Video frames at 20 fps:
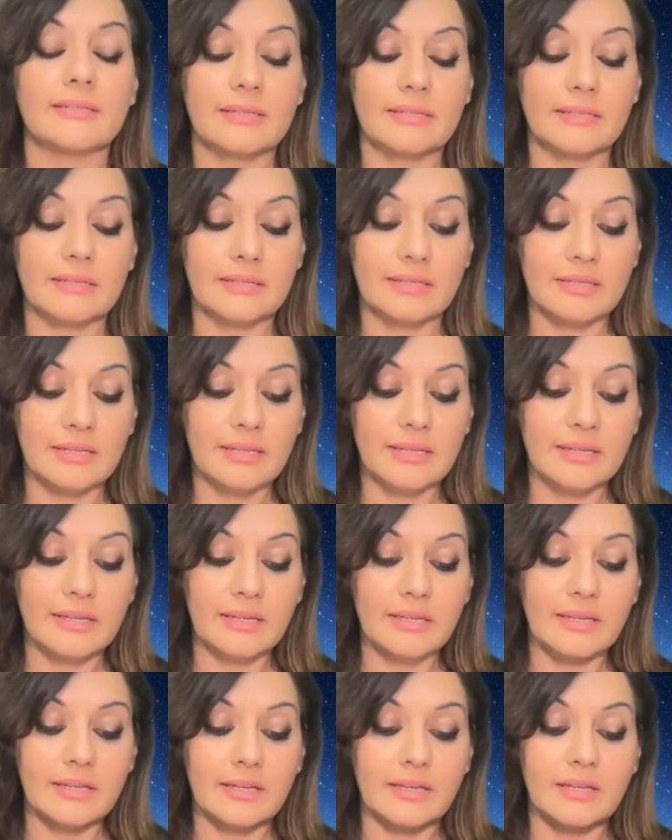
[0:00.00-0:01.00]
And
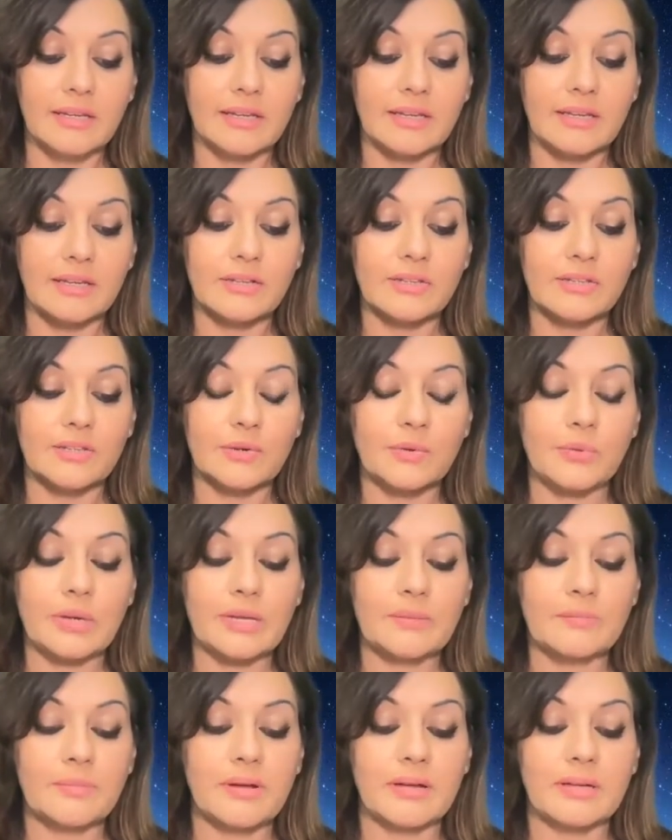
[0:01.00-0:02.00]
the
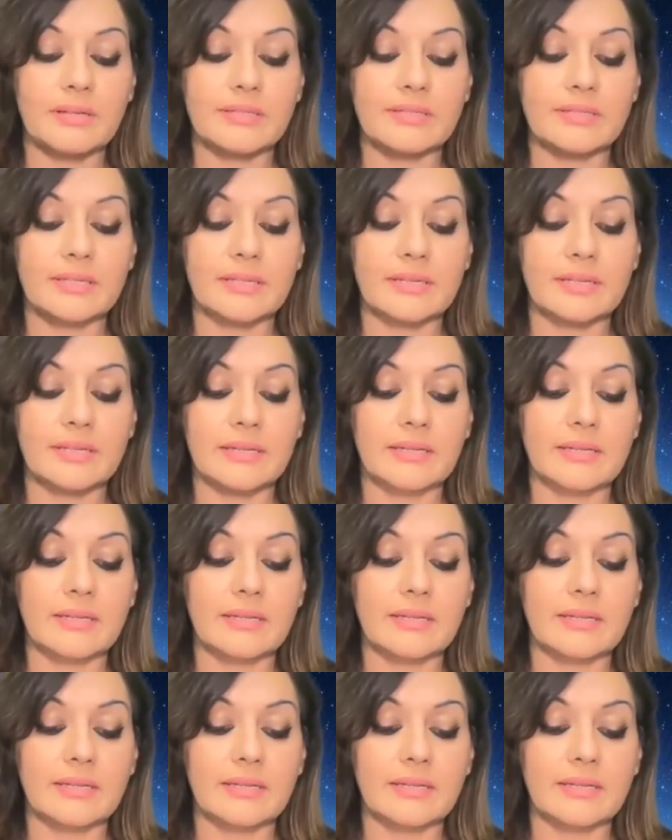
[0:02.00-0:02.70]
Queen passing